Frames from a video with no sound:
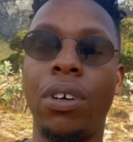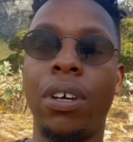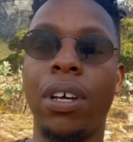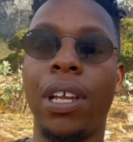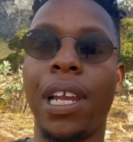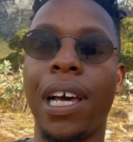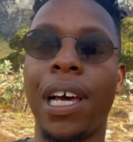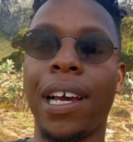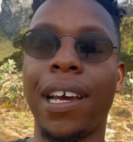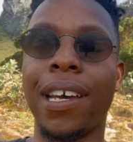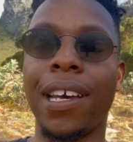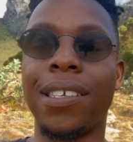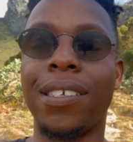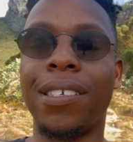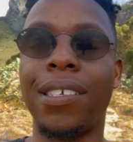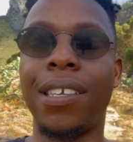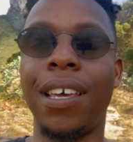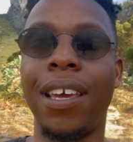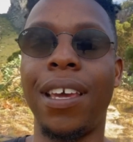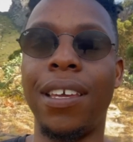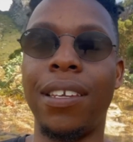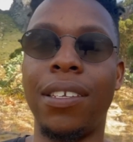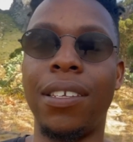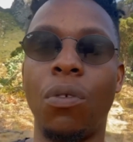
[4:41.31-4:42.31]
Like I
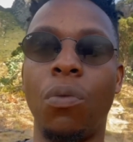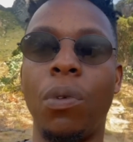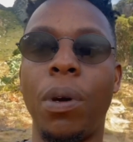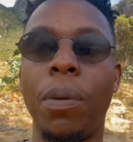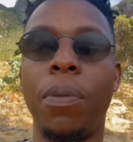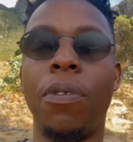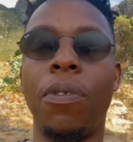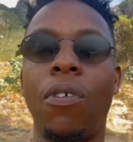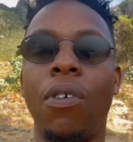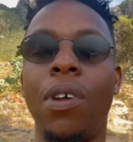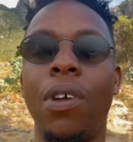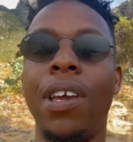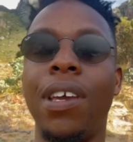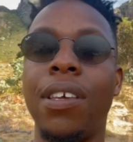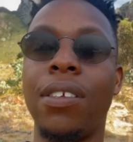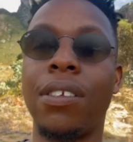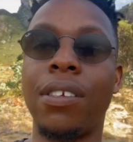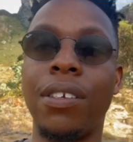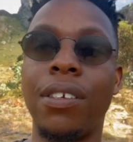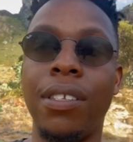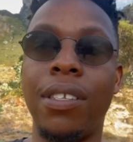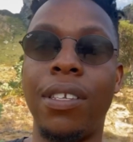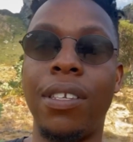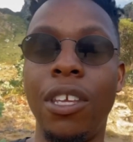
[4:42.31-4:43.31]
said, Web3 is
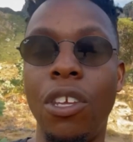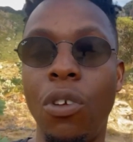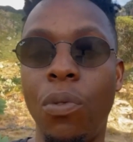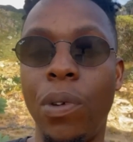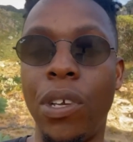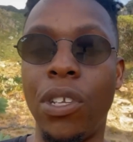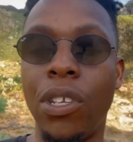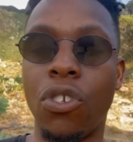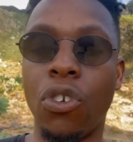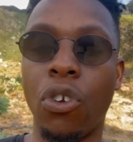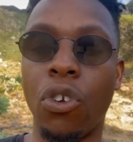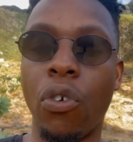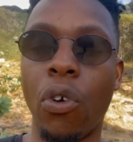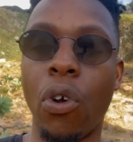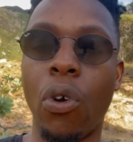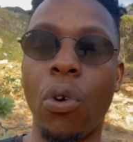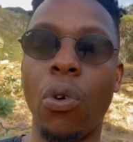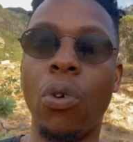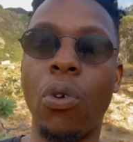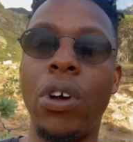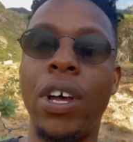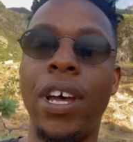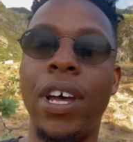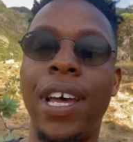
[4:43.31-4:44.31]
continuing to
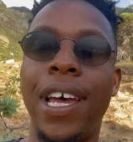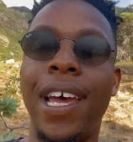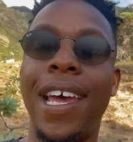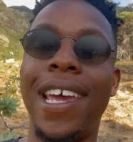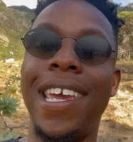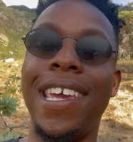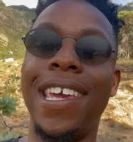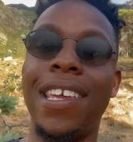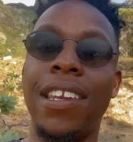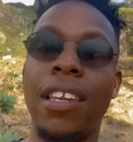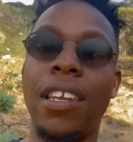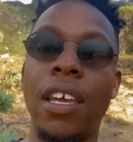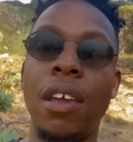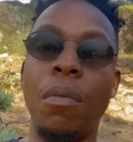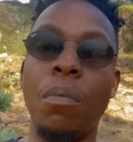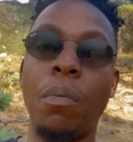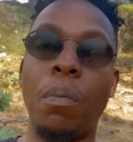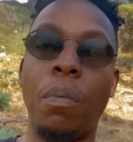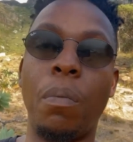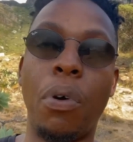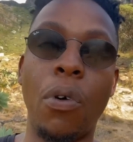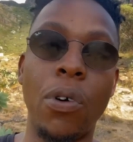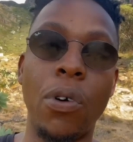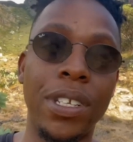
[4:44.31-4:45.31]
grow in
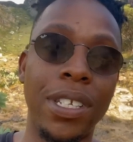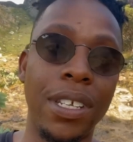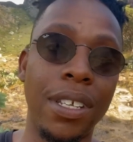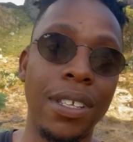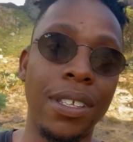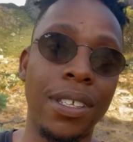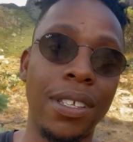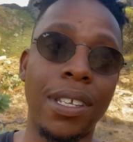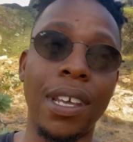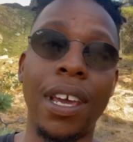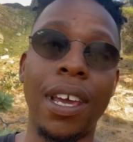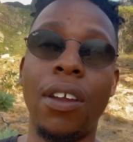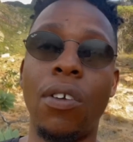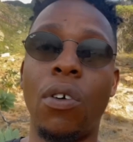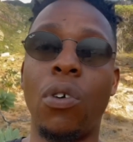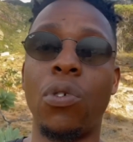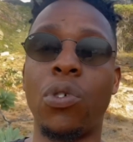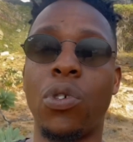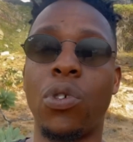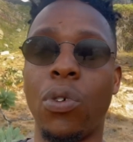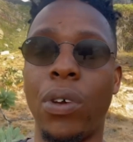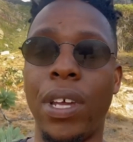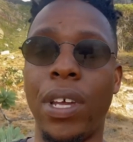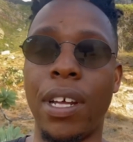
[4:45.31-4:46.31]
importance and
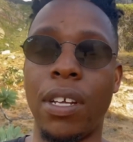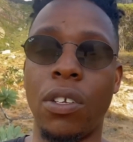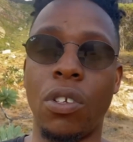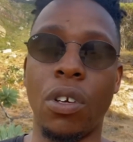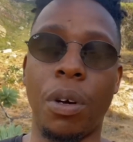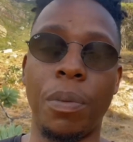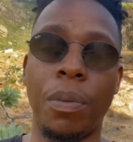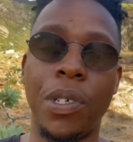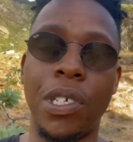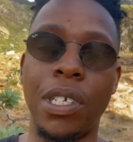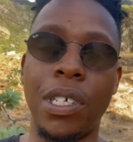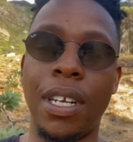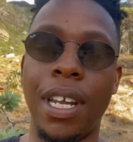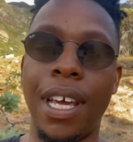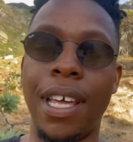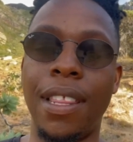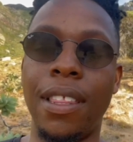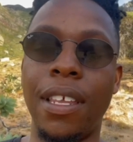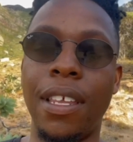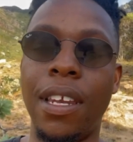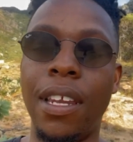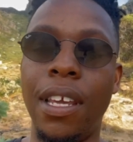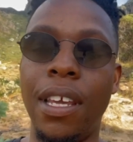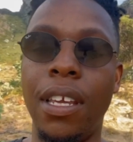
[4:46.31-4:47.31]
also in adoption, and
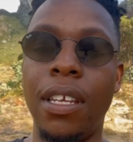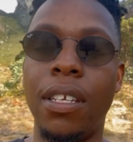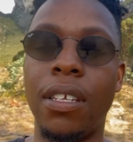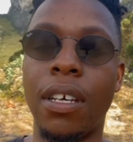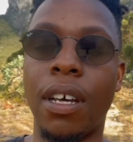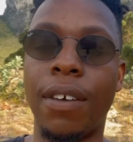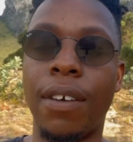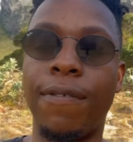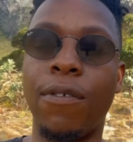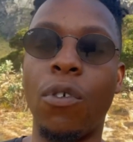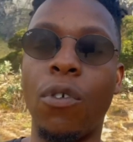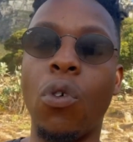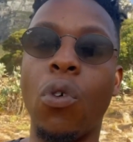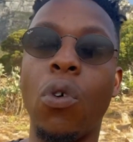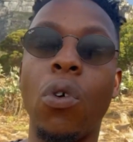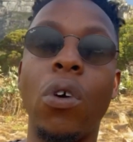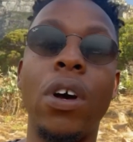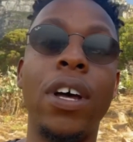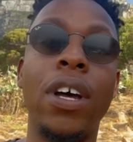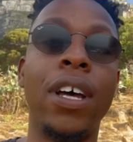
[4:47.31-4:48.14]
the need for